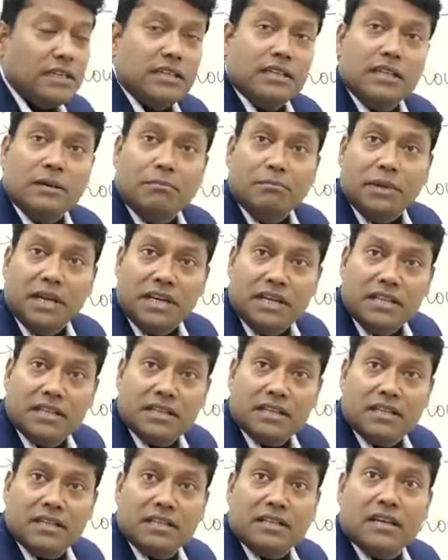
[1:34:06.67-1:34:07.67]
the
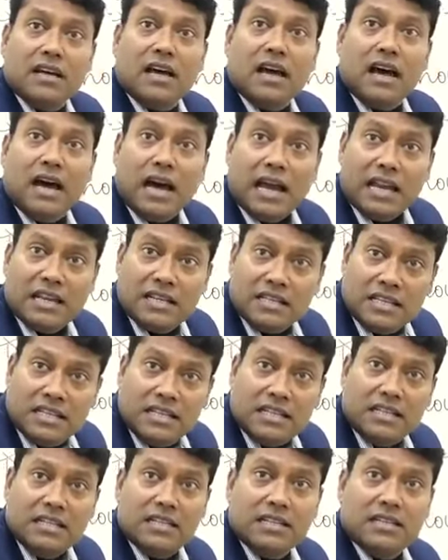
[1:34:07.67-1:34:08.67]
media,
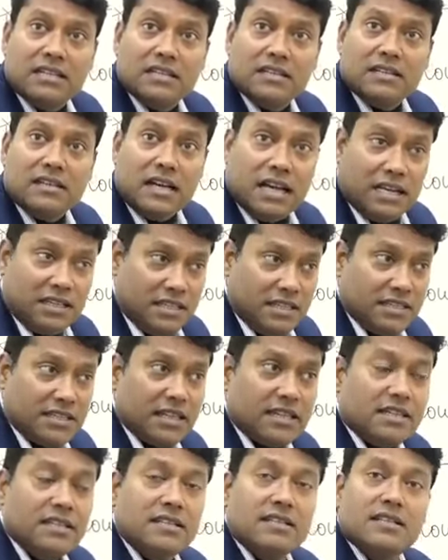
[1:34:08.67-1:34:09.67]
IT
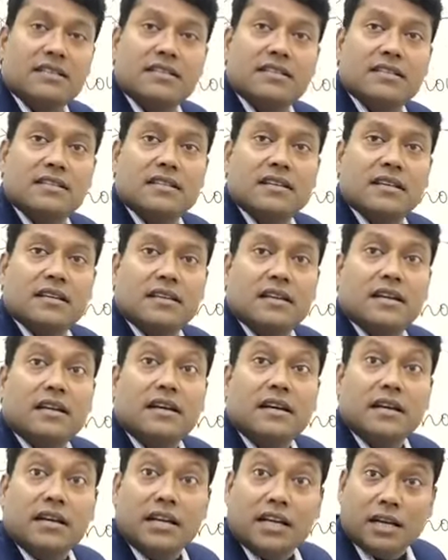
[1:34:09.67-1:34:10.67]
sectors,
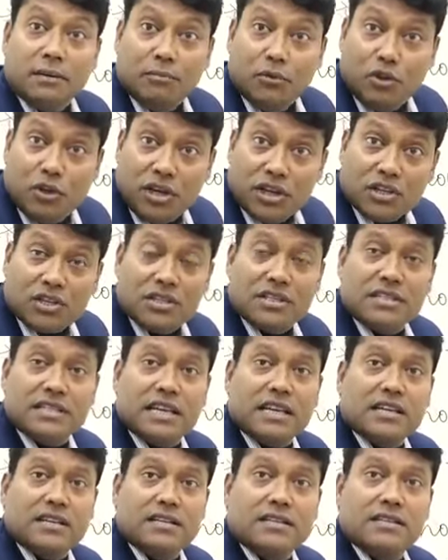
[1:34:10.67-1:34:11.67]
communication
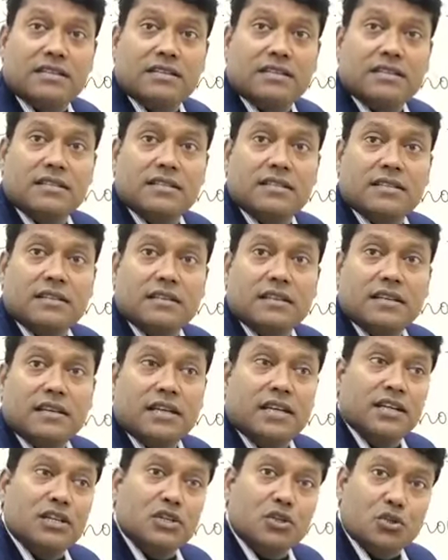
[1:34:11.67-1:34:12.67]
sectors.
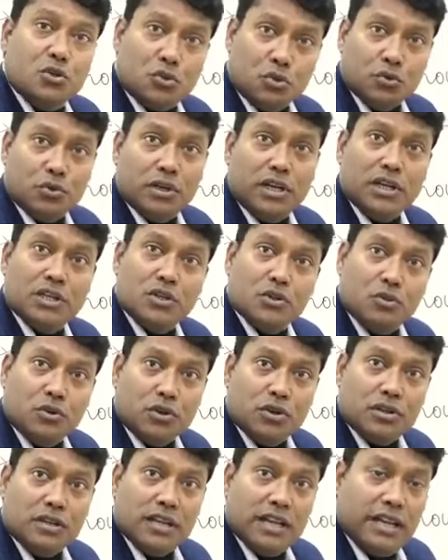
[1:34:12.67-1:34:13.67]
It's true, it's
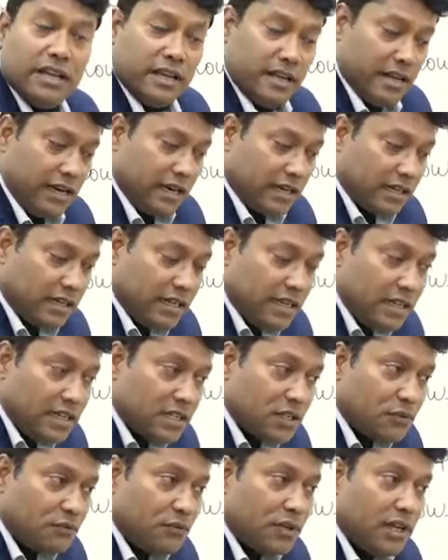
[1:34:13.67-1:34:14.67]
good. At
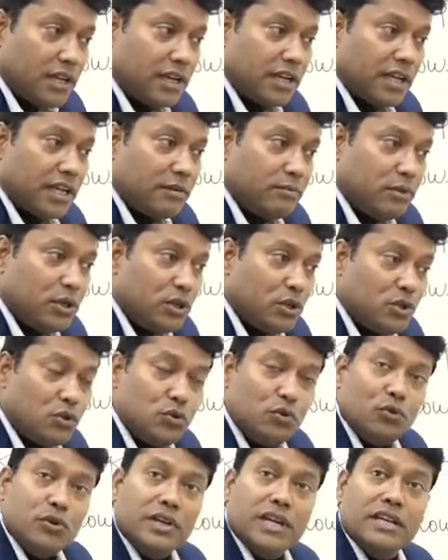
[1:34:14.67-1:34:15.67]
least we are able
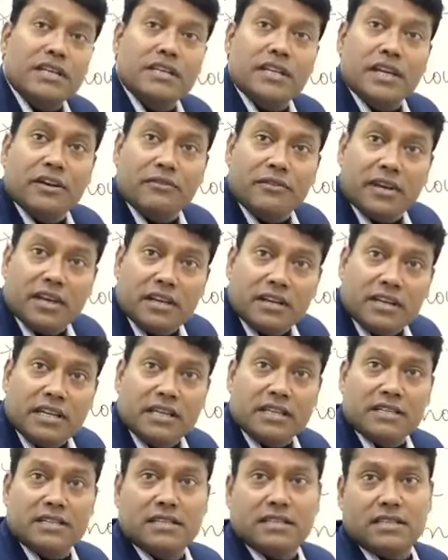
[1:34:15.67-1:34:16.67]
to get
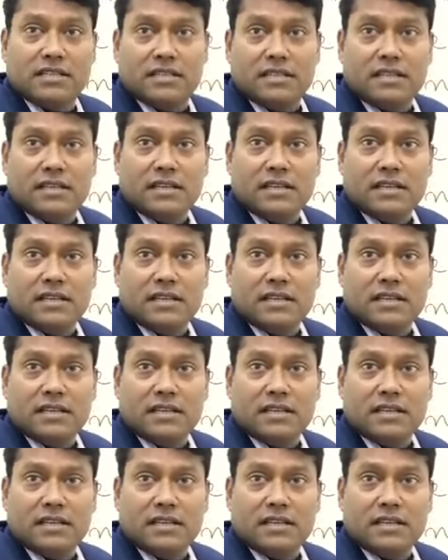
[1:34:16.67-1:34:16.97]
awareness